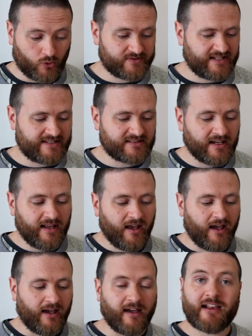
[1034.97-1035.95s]
says,
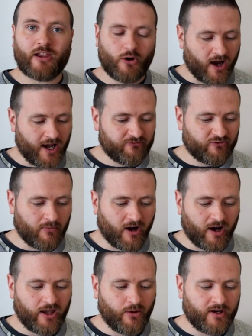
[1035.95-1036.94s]
hello, I'm from
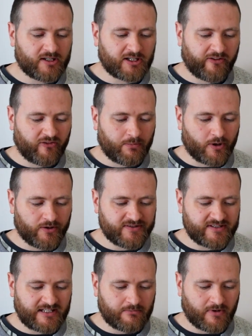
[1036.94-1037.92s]
Iowa and I have a pond
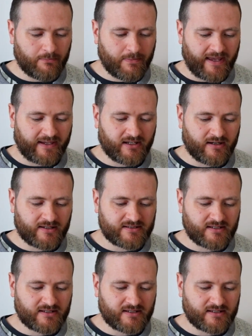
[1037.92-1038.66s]
in my backyard.